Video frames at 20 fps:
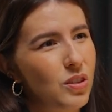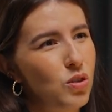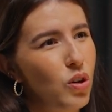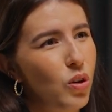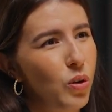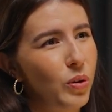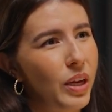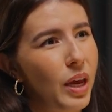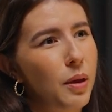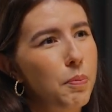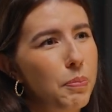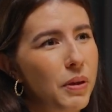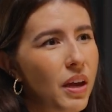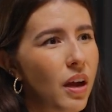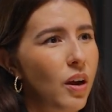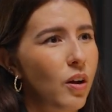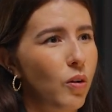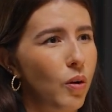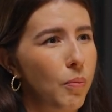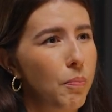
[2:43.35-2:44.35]
no
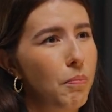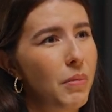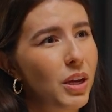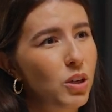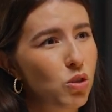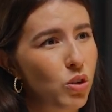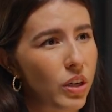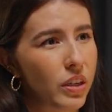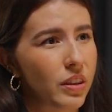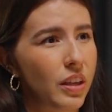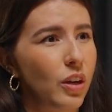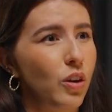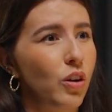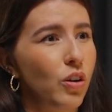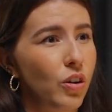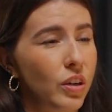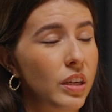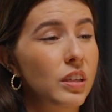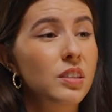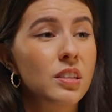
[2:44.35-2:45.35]
KPI or a metric that you're
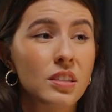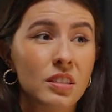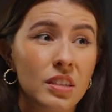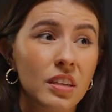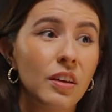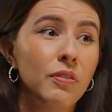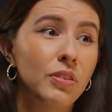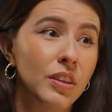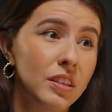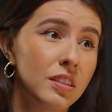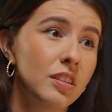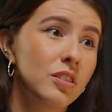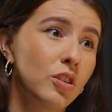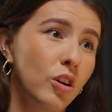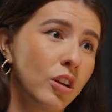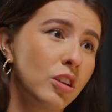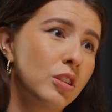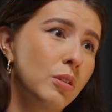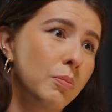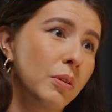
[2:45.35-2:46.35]
looking to see if this is
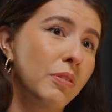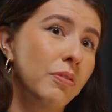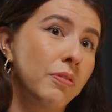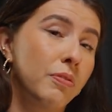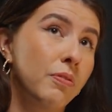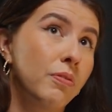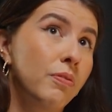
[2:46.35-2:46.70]
going to be